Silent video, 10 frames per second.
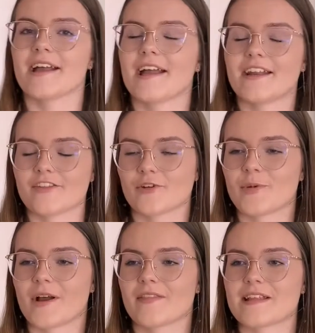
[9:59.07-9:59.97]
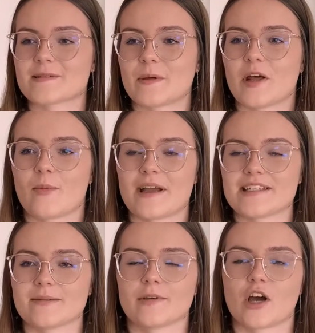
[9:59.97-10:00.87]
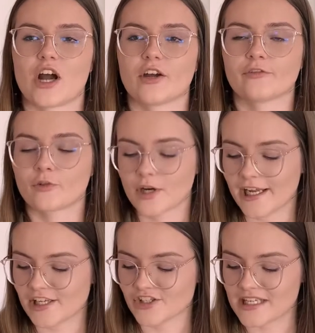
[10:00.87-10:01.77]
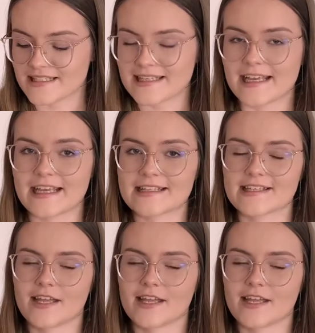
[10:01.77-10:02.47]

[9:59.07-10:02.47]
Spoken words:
Another book that's been on my TBR for ages is A